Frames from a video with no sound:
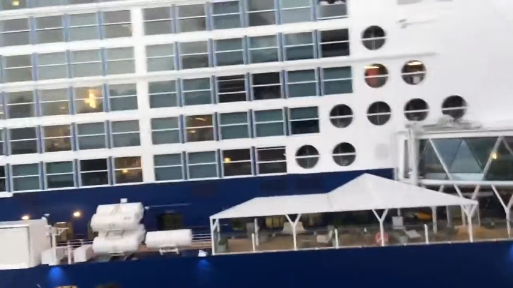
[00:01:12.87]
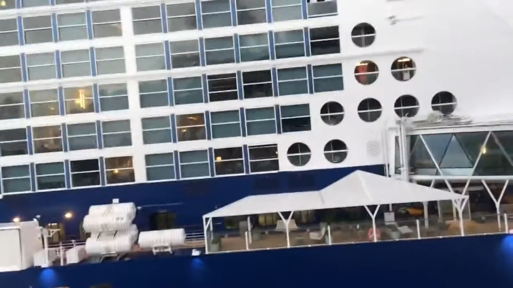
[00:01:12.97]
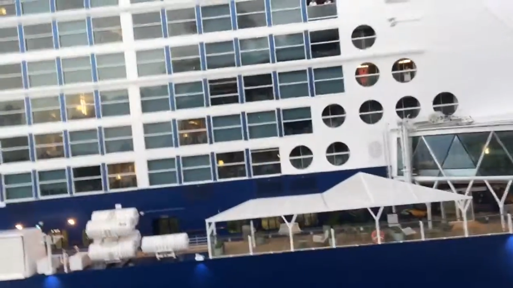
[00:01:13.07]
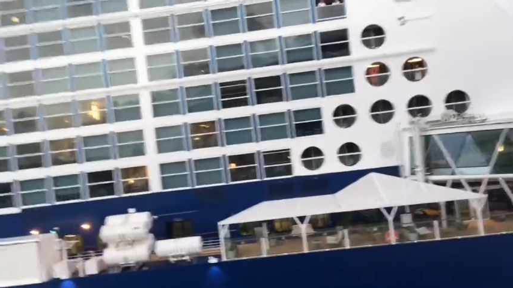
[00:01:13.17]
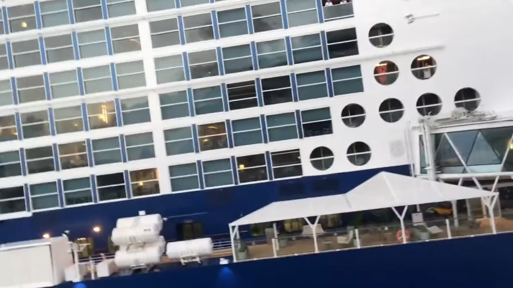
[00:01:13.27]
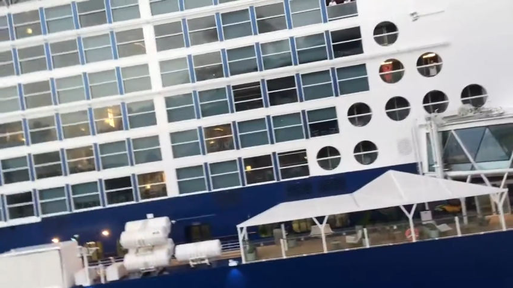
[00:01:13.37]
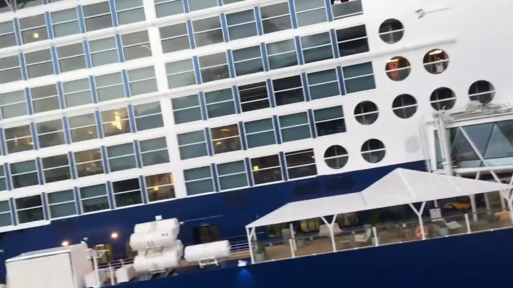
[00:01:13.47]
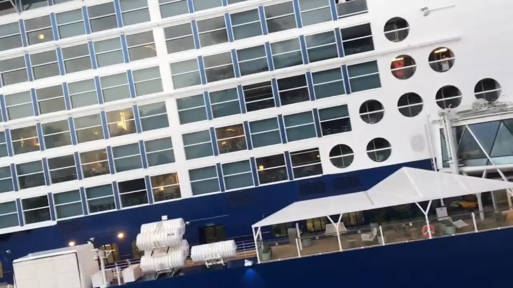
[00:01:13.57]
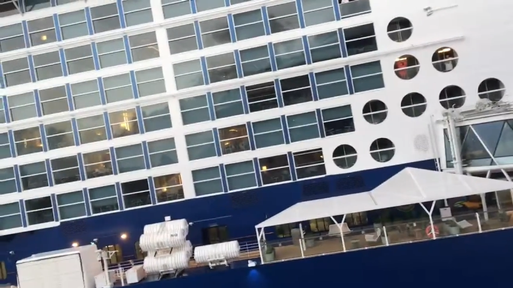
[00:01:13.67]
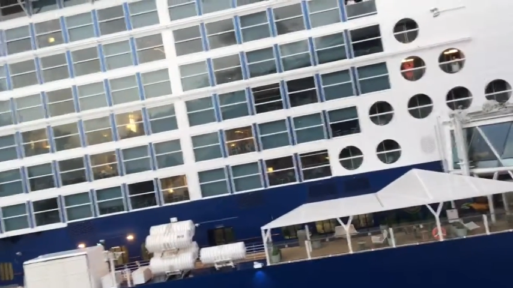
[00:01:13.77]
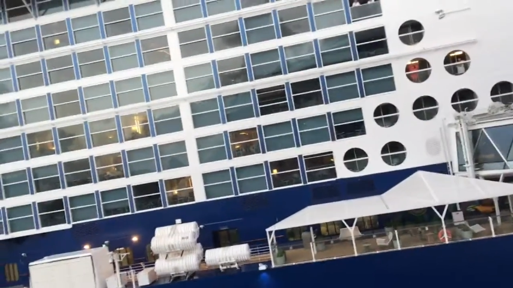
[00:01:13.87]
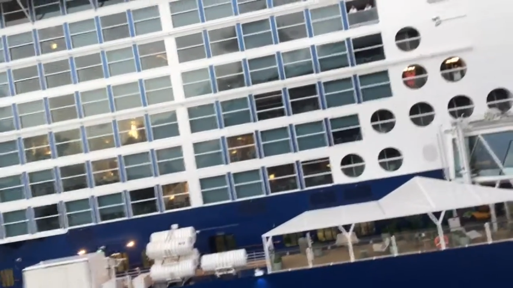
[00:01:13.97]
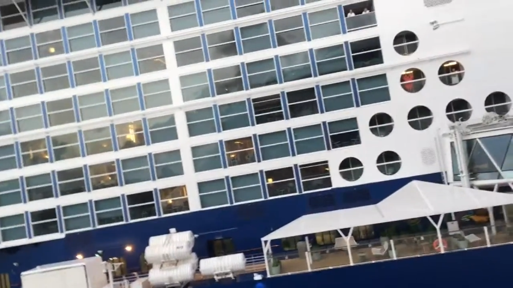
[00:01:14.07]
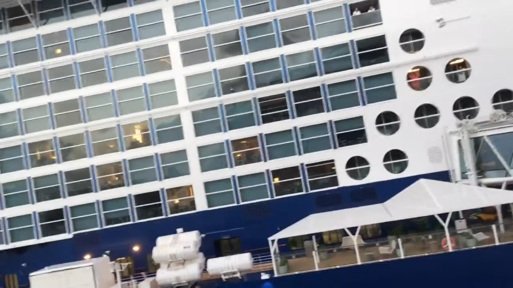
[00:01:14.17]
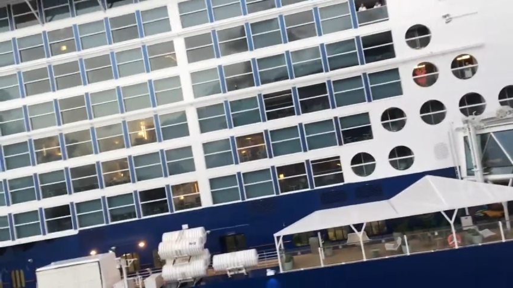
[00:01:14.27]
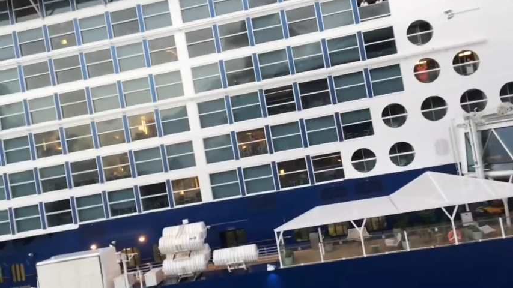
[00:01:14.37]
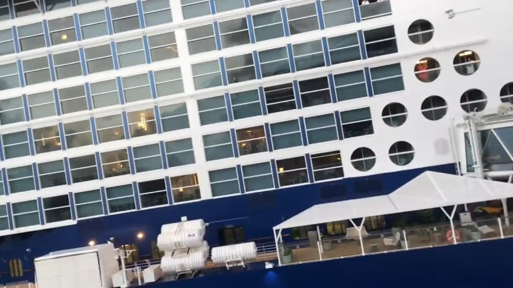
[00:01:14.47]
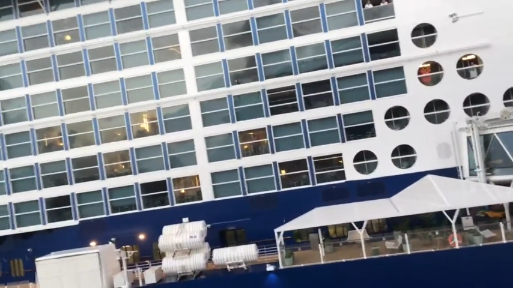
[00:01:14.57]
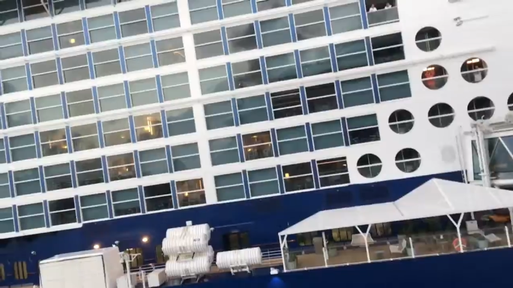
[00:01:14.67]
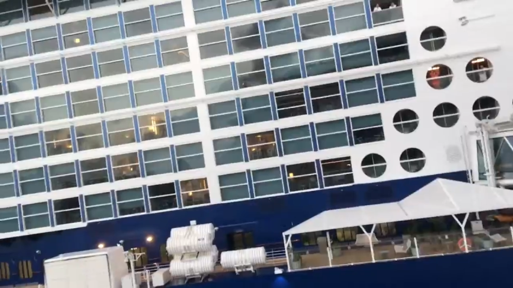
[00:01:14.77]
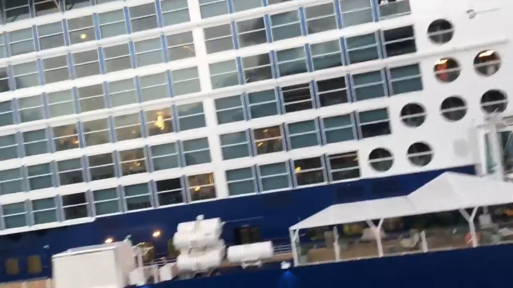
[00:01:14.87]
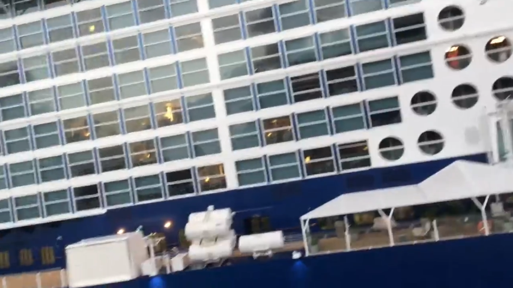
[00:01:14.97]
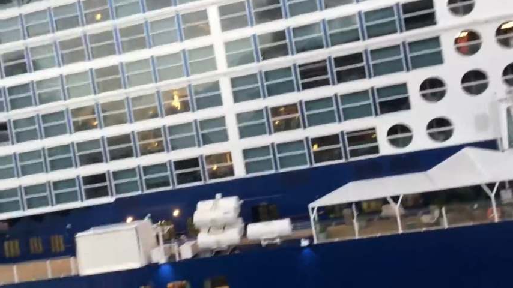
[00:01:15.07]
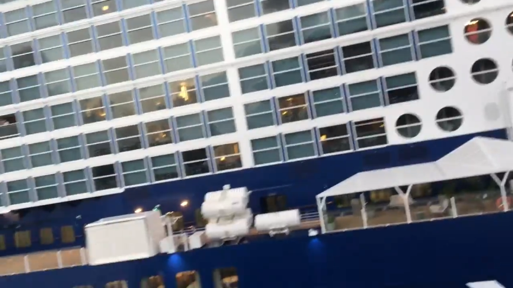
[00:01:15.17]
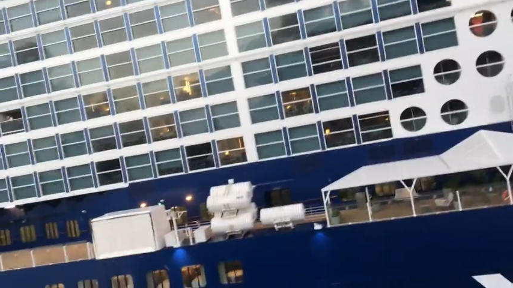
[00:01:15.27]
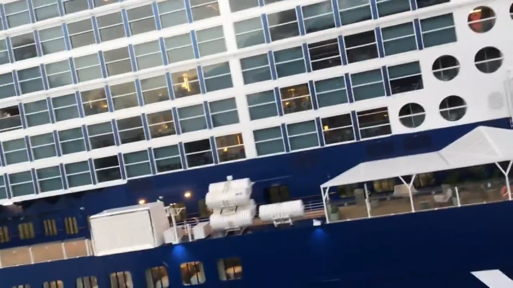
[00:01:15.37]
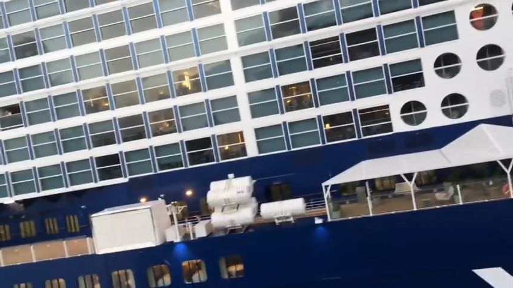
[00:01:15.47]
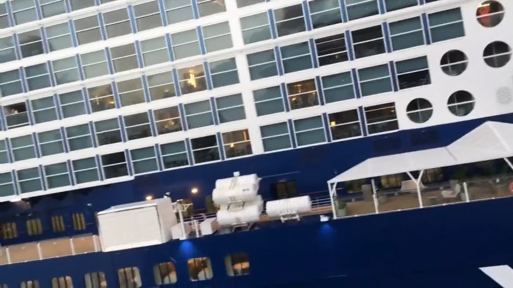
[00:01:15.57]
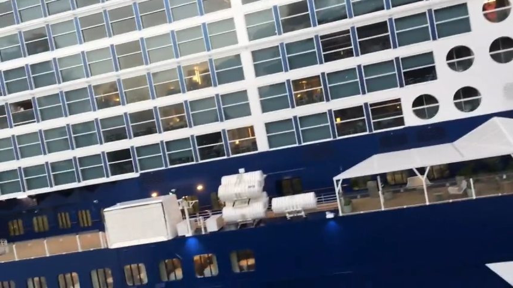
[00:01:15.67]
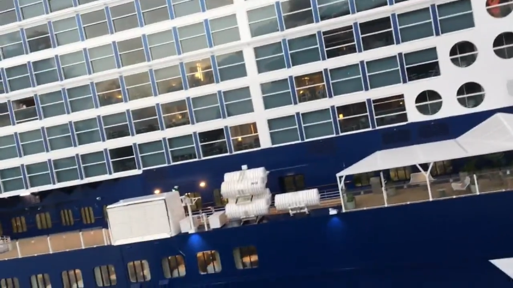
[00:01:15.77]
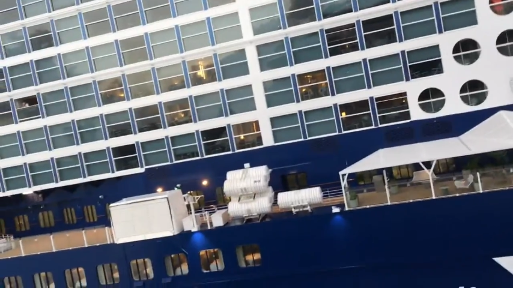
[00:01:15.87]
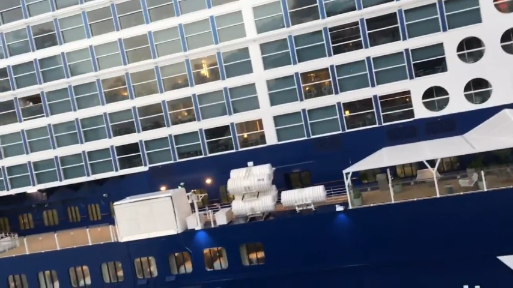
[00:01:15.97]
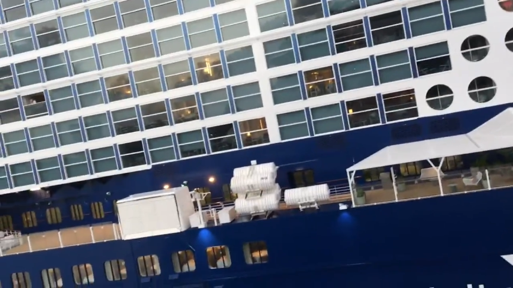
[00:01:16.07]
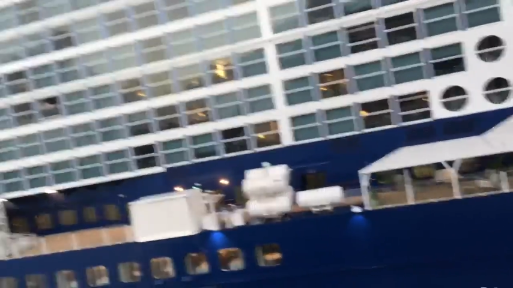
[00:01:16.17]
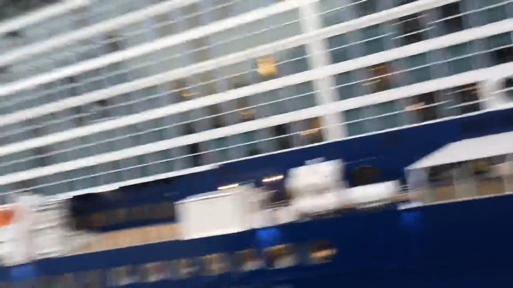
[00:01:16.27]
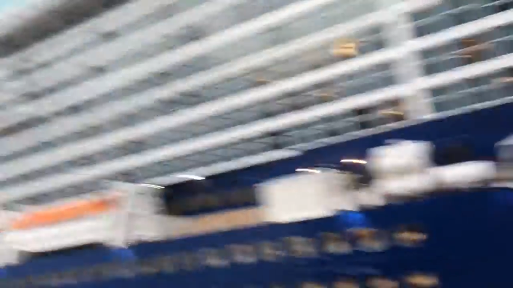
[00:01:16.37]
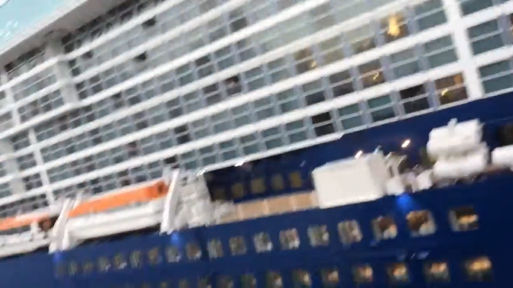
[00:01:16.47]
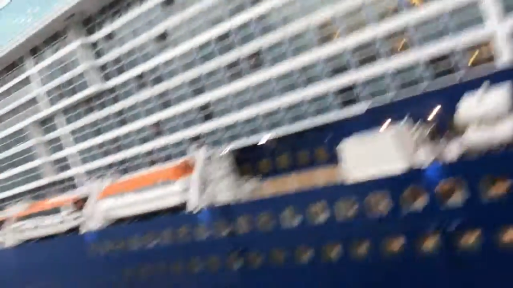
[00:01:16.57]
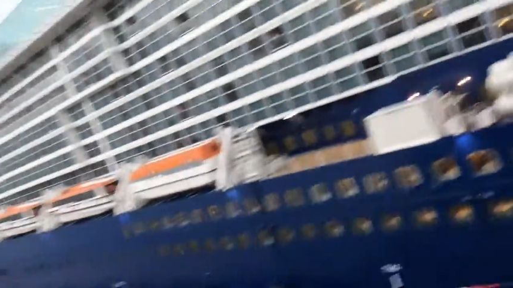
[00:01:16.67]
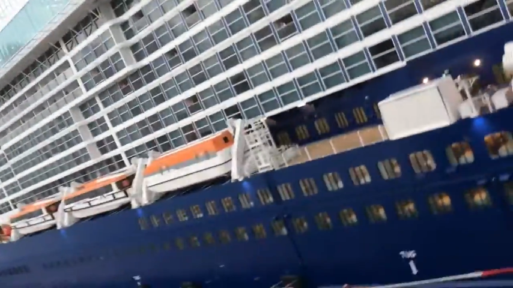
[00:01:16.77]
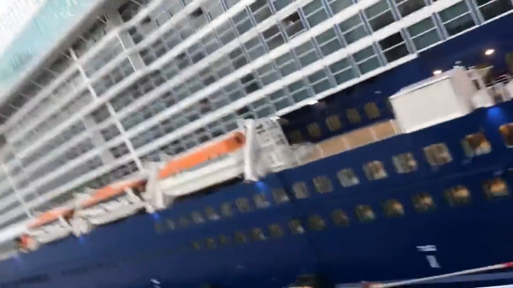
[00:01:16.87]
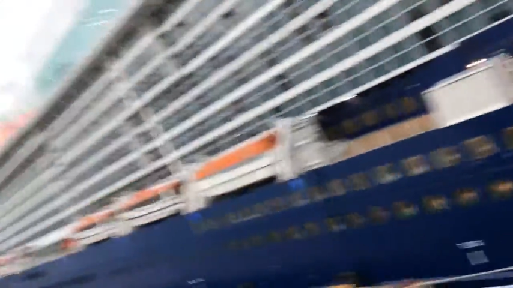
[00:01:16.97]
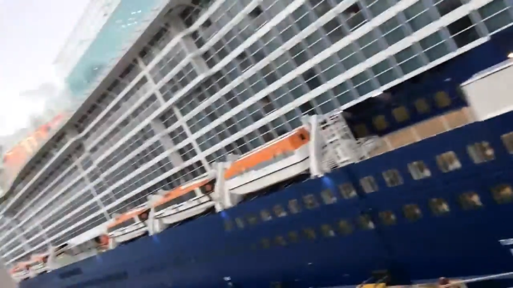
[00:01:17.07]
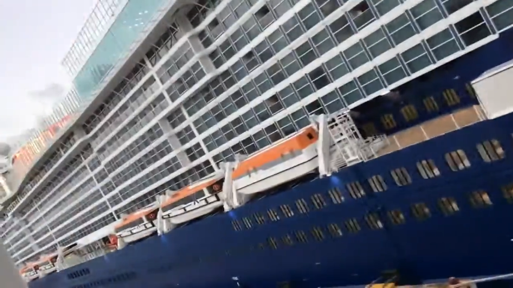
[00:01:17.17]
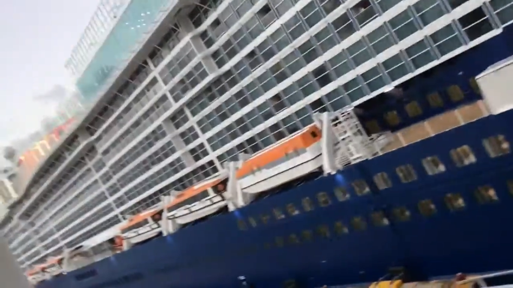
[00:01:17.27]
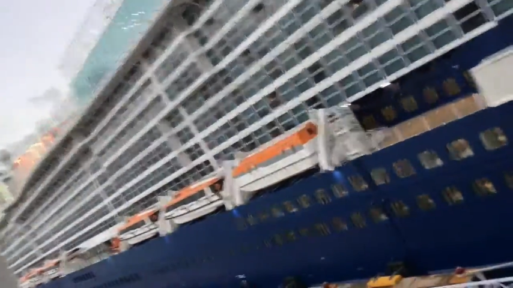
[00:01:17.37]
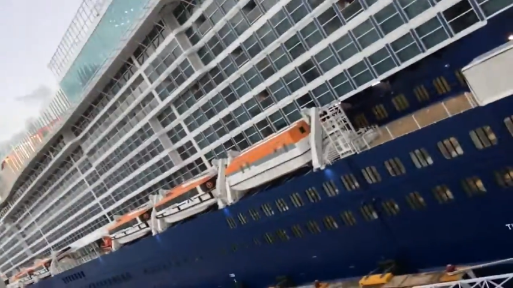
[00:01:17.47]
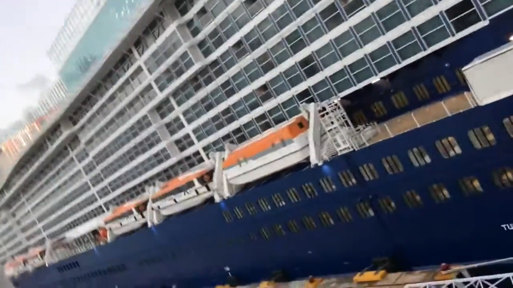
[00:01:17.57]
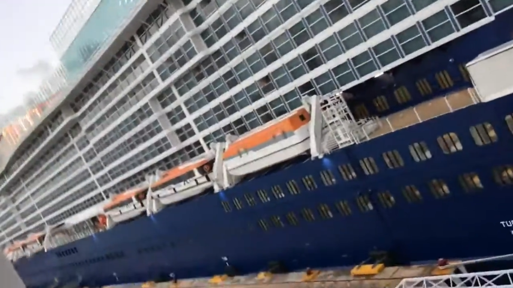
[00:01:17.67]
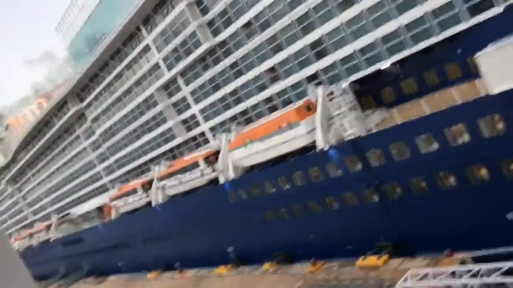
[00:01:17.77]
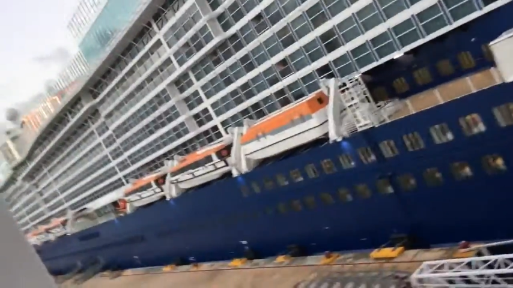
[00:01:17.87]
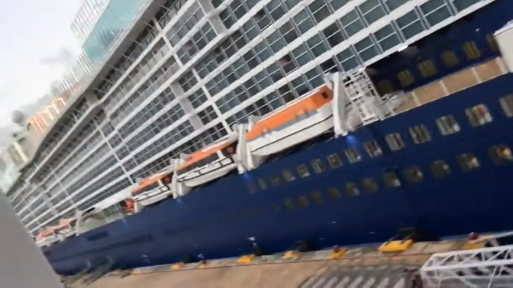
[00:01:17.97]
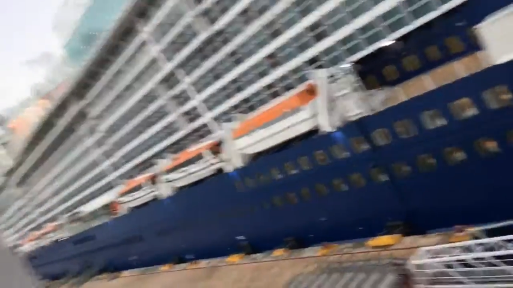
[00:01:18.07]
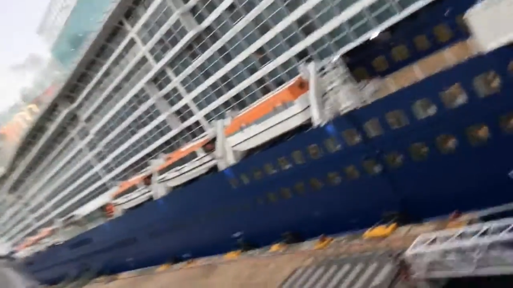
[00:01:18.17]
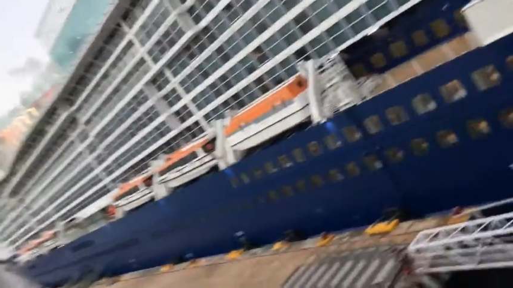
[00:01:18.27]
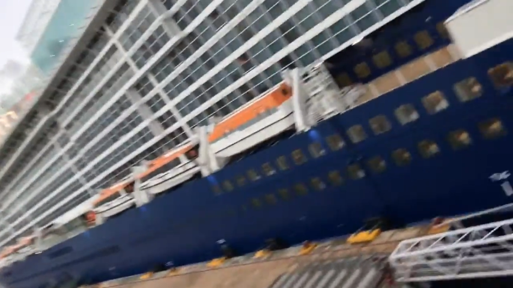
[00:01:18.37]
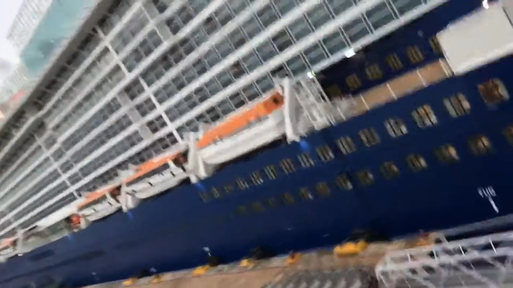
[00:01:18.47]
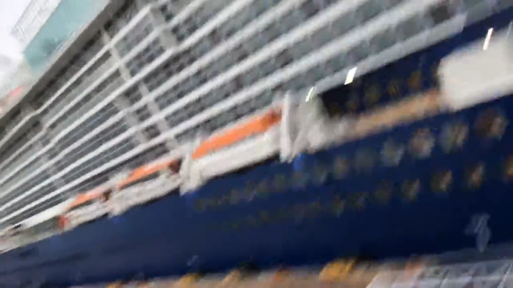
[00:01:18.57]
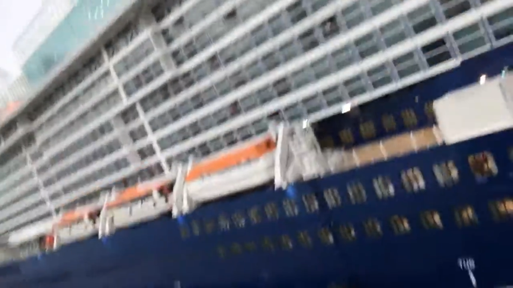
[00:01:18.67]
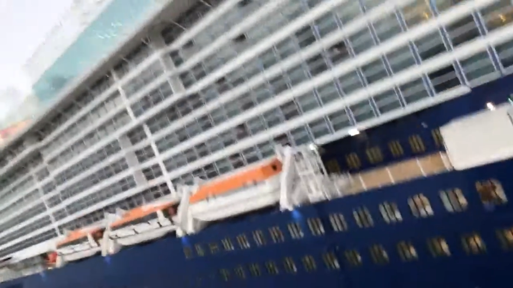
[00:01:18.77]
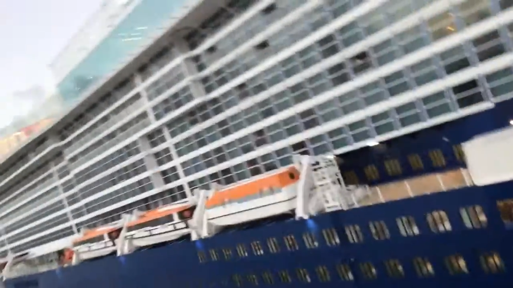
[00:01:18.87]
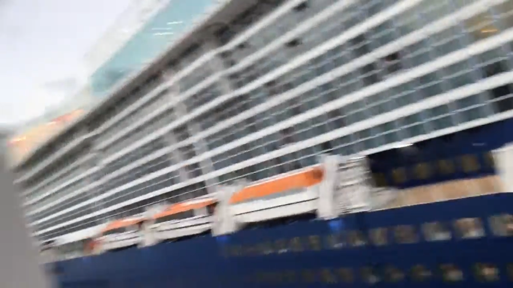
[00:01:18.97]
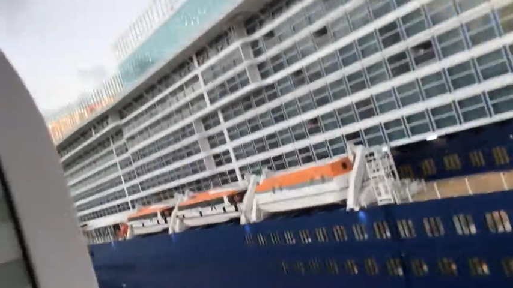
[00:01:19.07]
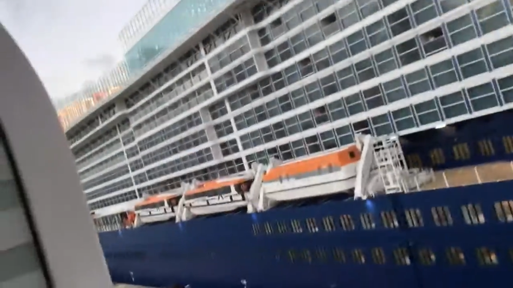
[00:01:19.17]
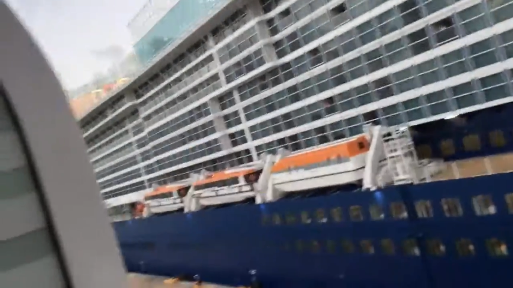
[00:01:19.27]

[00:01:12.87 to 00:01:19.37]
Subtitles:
(no speaker visible)